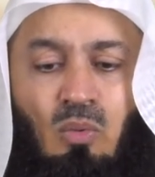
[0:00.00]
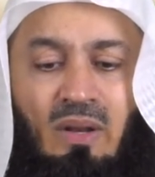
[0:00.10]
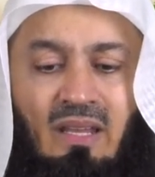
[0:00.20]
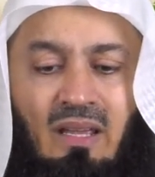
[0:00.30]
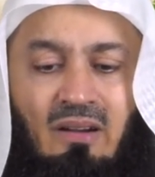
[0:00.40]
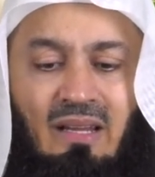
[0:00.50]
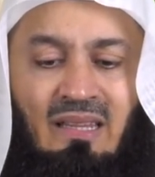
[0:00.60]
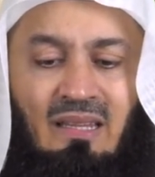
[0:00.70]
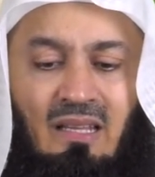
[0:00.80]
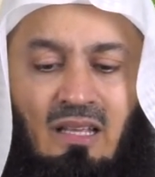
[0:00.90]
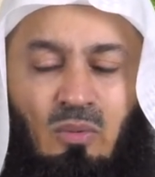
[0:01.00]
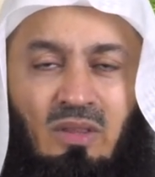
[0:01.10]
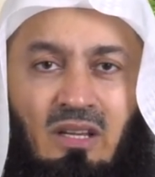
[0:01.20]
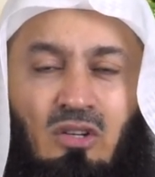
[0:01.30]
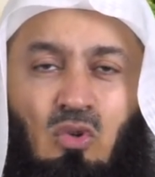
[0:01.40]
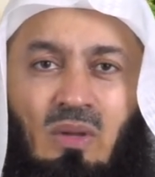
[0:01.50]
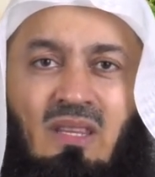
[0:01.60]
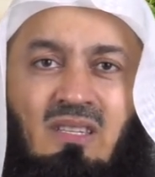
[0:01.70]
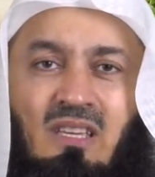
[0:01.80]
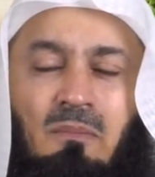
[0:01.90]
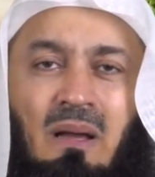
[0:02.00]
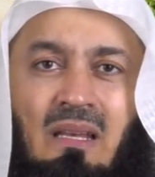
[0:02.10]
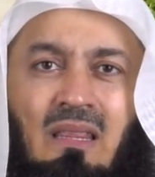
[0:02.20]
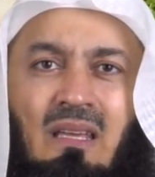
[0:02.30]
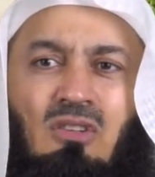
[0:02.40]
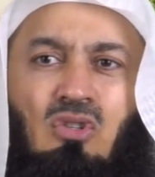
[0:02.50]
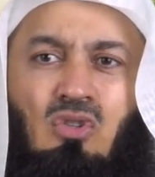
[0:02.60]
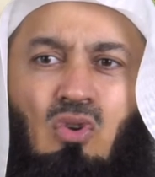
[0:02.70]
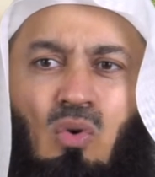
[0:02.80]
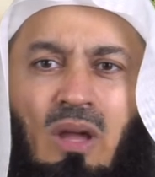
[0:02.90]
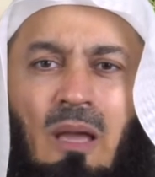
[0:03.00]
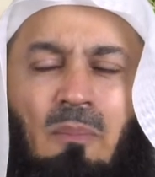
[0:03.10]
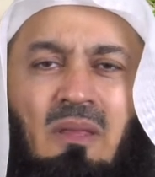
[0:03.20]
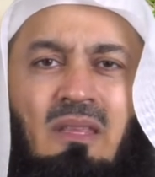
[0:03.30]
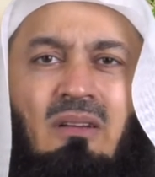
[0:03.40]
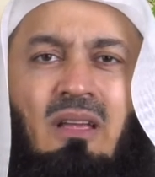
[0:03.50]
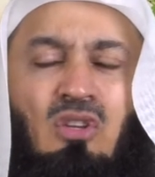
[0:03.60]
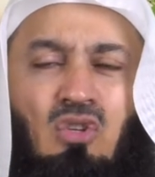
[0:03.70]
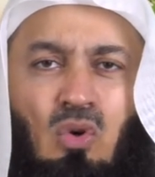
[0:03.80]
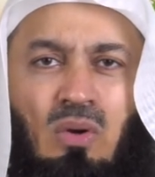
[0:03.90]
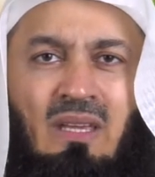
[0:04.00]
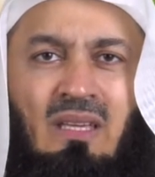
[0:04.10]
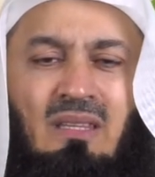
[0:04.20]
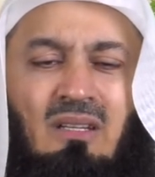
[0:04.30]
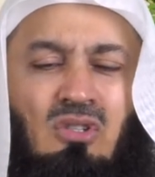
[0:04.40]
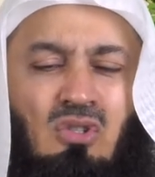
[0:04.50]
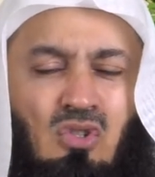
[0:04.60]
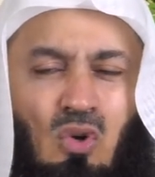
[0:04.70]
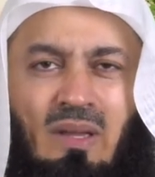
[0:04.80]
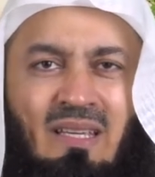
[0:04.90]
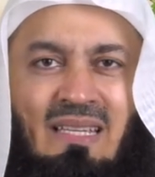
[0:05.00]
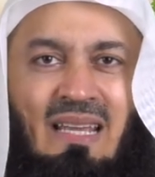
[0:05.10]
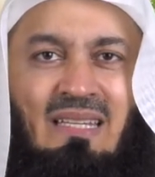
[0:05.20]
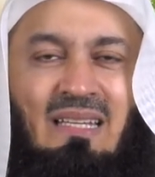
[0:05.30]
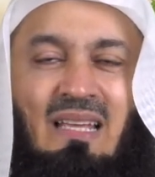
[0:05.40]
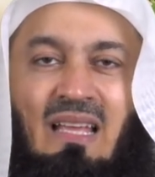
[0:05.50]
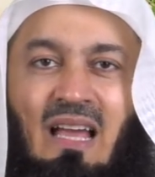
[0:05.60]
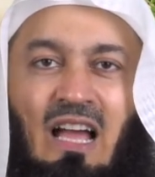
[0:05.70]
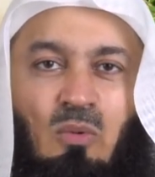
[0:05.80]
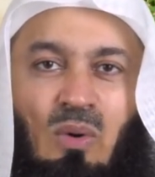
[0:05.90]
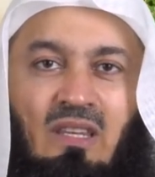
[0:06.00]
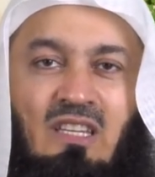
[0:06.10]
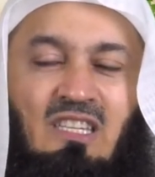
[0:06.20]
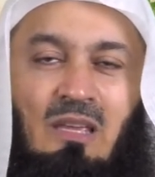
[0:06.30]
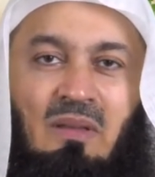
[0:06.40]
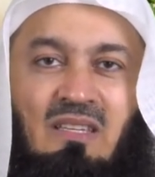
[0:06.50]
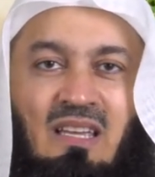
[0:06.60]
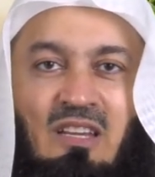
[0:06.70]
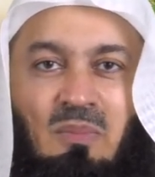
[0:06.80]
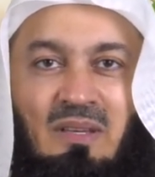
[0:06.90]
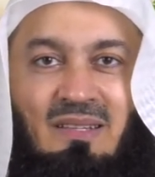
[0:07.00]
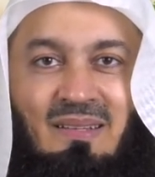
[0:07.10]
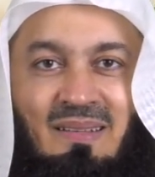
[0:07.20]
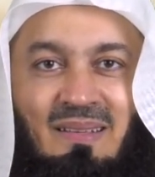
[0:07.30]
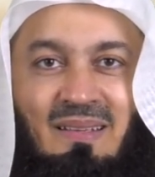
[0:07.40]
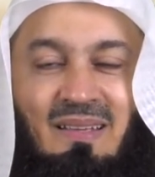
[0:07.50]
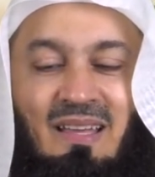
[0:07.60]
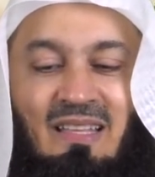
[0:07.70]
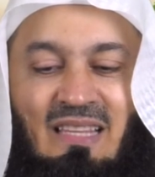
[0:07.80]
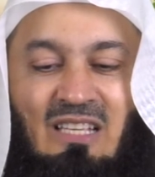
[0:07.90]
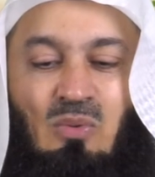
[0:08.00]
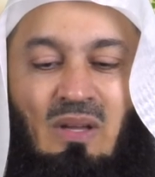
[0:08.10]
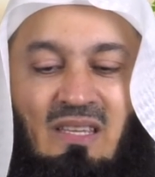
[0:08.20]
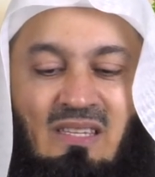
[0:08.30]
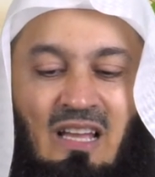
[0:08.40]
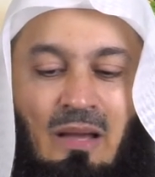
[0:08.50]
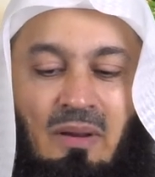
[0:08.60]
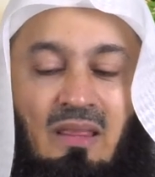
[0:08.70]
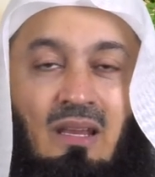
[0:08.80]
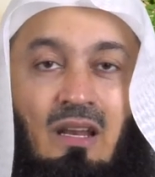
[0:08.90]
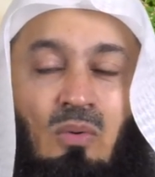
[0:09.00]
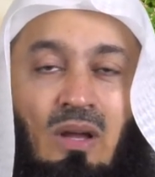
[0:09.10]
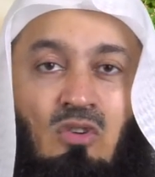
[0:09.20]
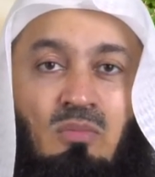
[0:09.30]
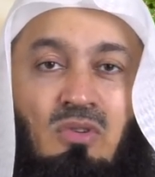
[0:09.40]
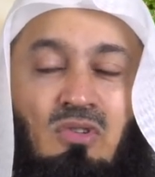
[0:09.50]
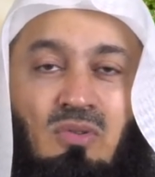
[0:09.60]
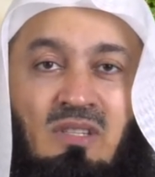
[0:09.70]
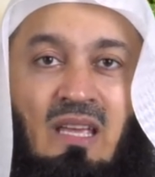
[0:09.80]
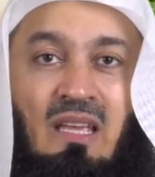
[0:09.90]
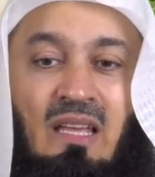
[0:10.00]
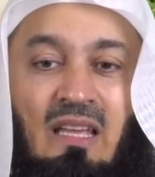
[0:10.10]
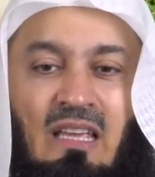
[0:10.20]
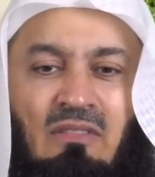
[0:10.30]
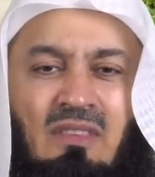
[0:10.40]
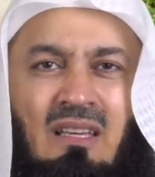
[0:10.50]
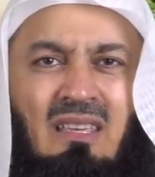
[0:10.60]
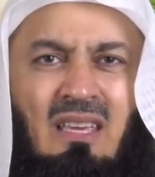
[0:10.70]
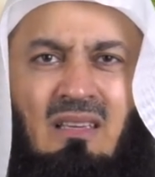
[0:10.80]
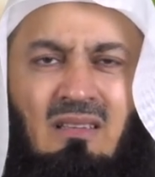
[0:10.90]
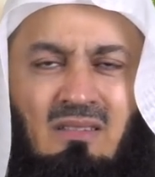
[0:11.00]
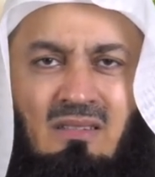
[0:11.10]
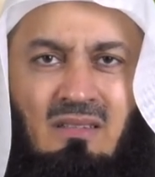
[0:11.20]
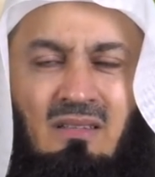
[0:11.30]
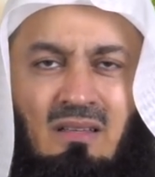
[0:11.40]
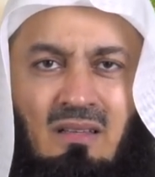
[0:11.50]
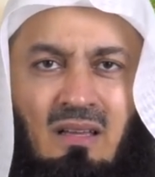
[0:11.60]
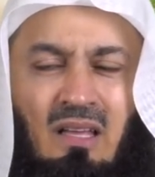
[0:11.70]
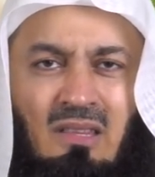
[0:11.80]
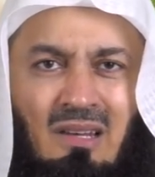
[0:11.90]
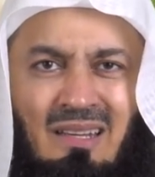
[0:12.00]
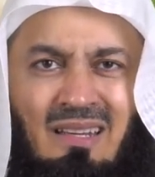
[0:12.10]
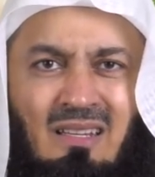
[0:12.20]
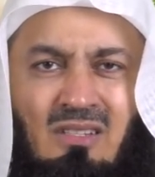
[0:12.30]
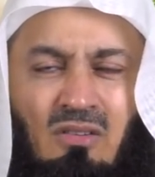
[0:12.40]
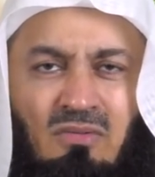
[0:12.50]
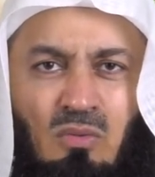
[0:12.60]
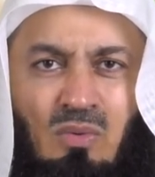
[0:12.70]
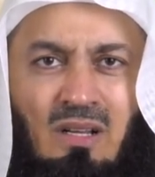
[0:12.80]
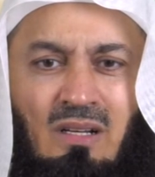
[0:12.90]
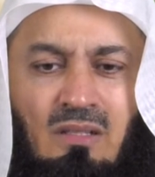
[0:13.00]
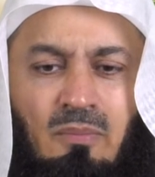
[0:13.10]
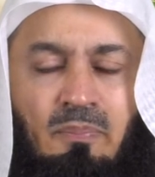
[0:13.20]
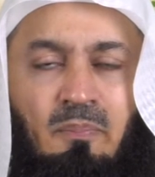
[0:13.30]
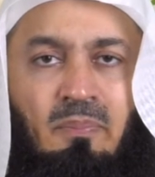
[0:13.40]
When they are in, when they're doing this ibadah, they are so happy, they're enjoying it, they're so excited. I want the same excitement. And that's why the Sahaba radiallahu anhum used to say, if the kings and the leaders of the world